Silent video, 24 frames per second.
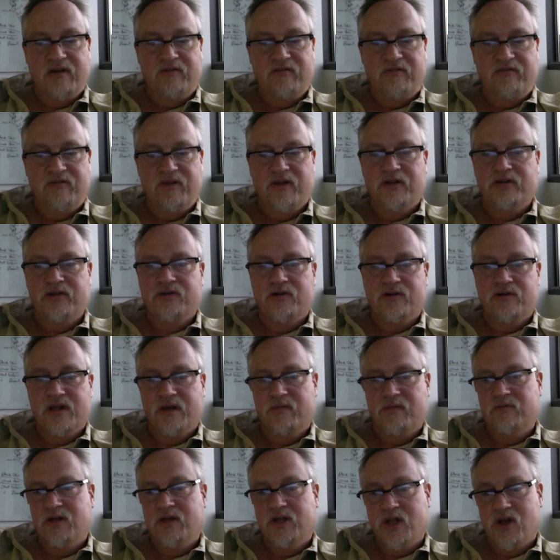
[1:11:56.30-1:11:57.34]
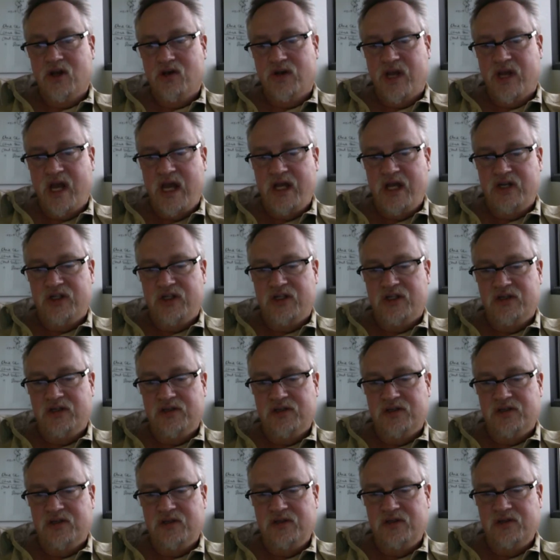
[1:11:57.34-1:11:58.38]
filter them to
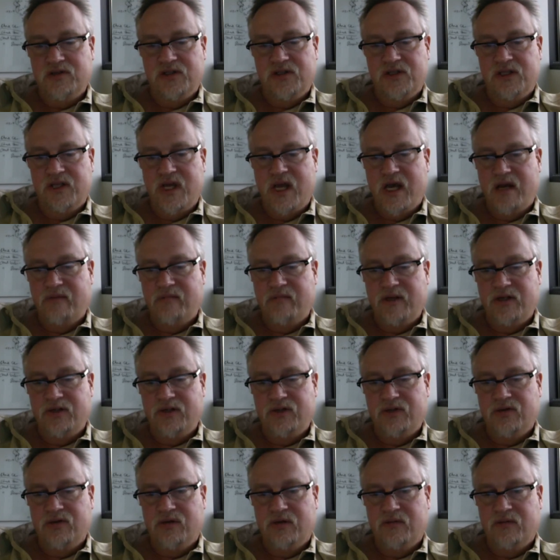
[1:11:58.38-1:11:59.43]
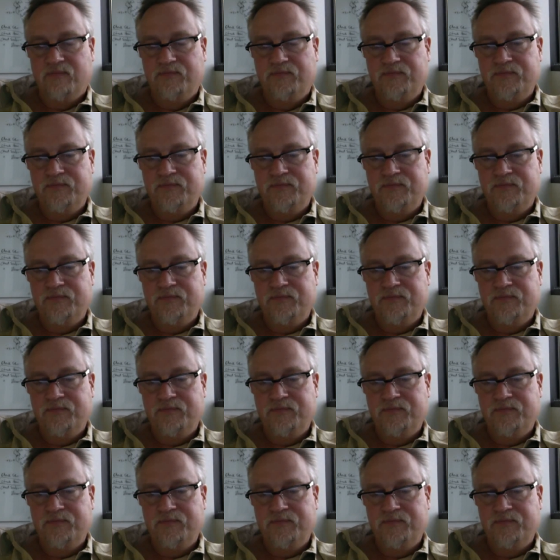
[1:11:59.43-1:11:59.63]
locations using the admin tool,